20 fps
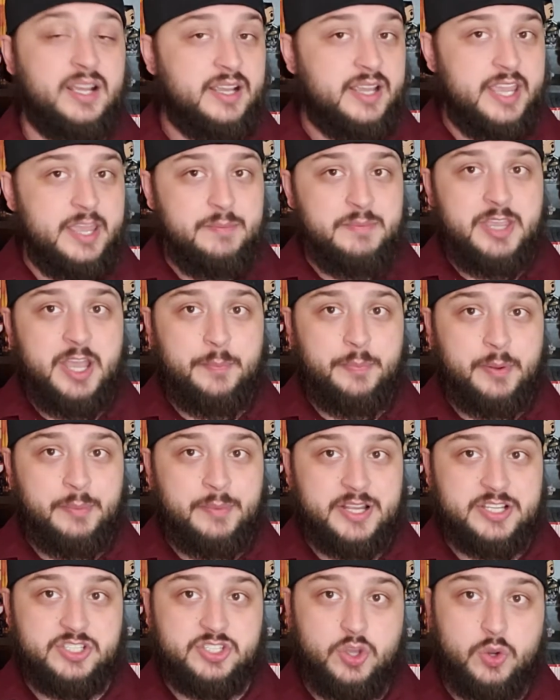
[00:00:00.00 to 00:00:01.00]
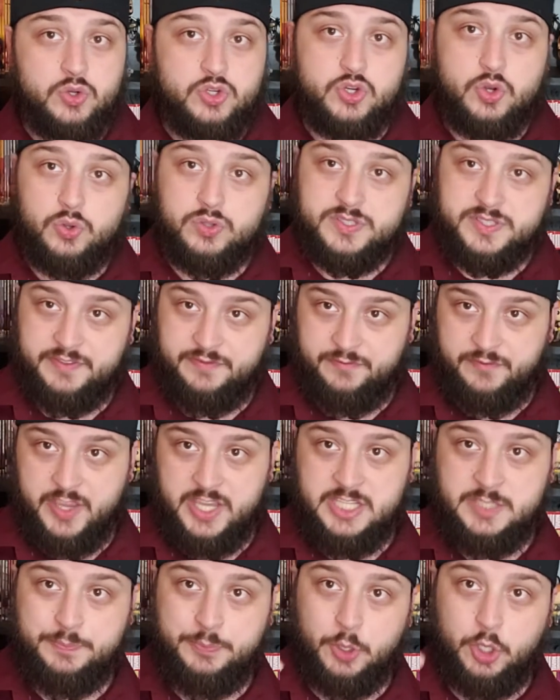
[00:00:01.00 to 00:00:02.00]
Hit me up on my socials:
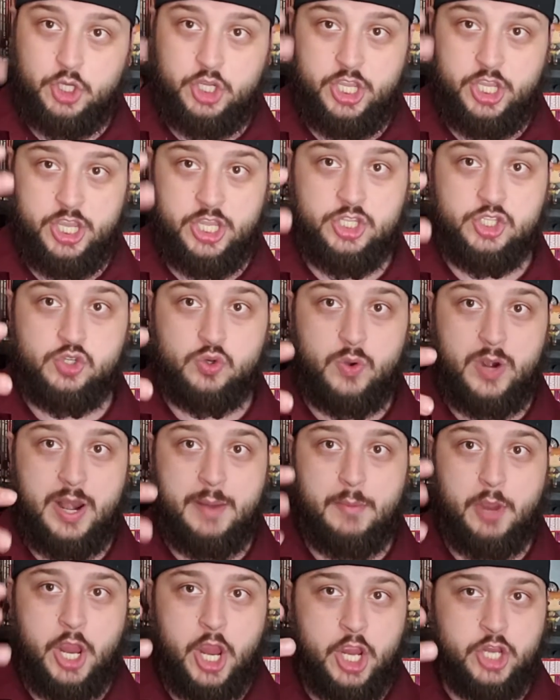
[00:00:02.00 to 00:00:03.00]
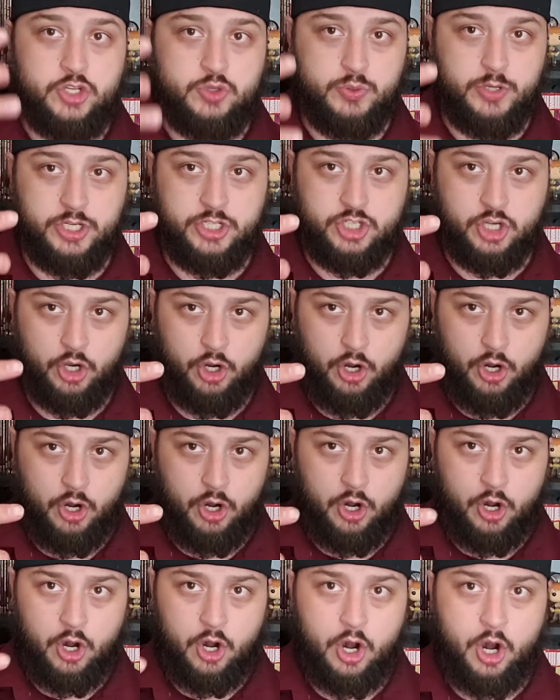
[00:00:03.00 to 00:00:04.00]
Facebook, Instagram, and
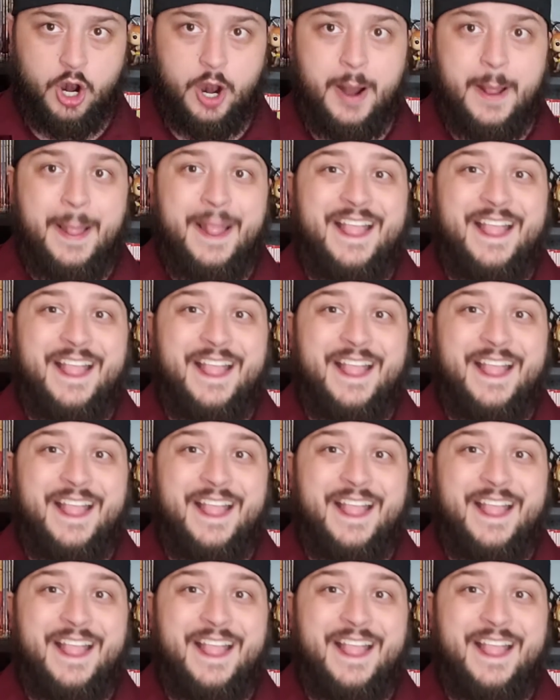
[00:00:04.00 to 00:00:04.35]
Twitter.